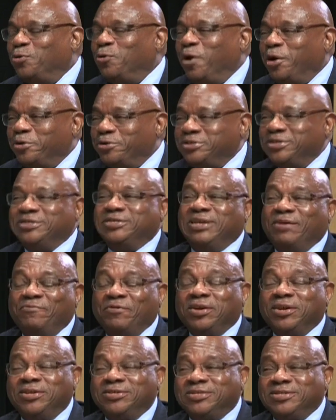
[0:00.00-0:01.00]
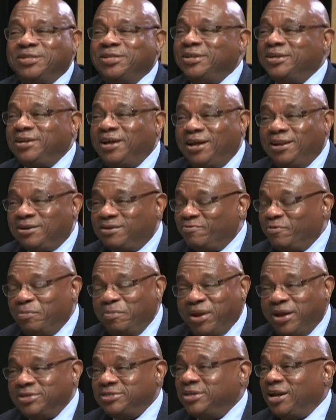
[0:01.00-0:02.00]
greater significance than the color of a
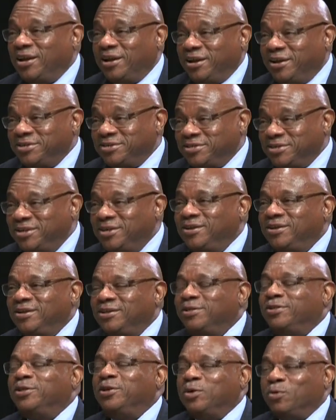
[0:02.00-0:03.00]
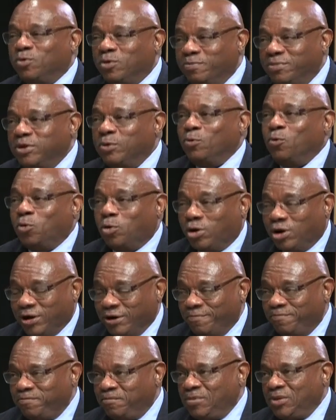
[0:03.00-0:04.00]
man's eyes, there will be
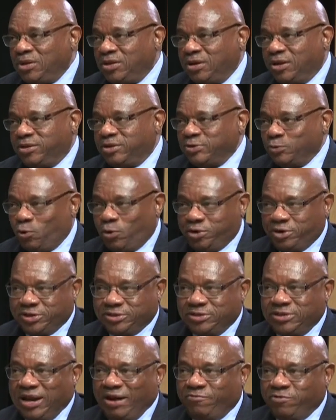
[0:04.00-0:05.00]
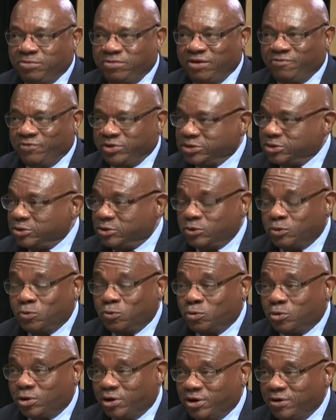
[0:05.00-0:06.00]
war. Now, this war doesn't have to be a physical
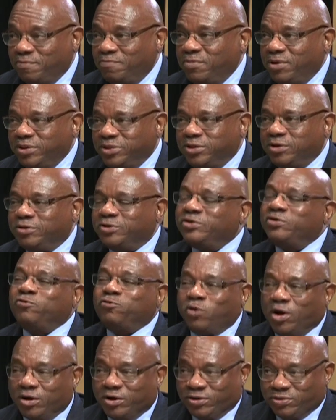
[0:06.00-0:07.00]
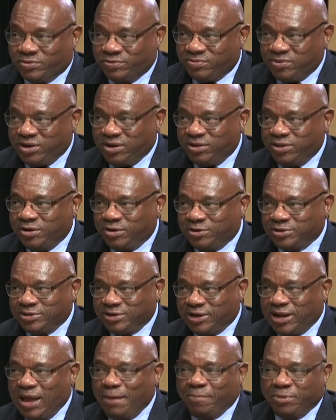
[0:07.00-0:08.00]
war, but there's struggle and there's a
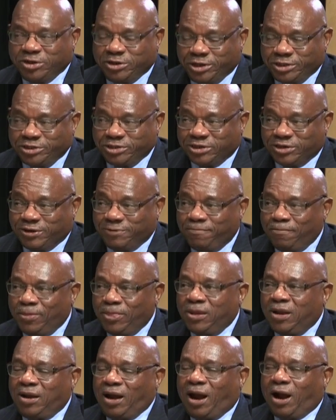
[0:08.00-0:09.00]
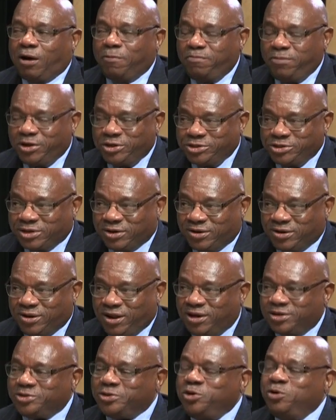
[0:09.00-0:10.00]
competition. Our mission
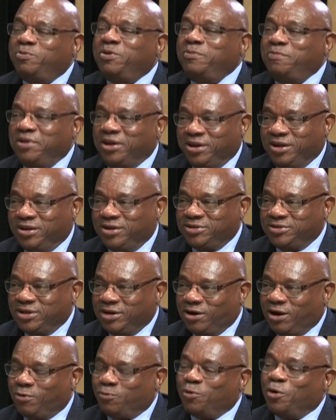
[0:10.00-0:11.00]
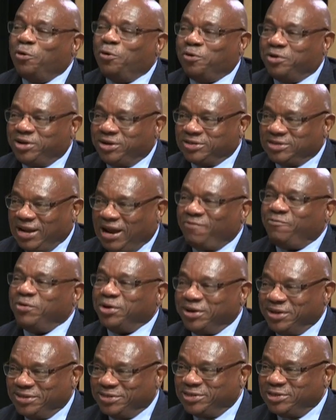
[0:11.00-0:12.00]
as human beings and our role as
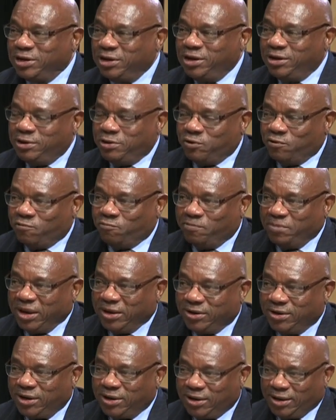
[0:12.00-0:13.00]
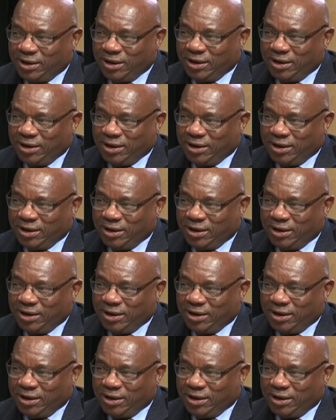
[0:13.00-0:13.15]
Africans who've been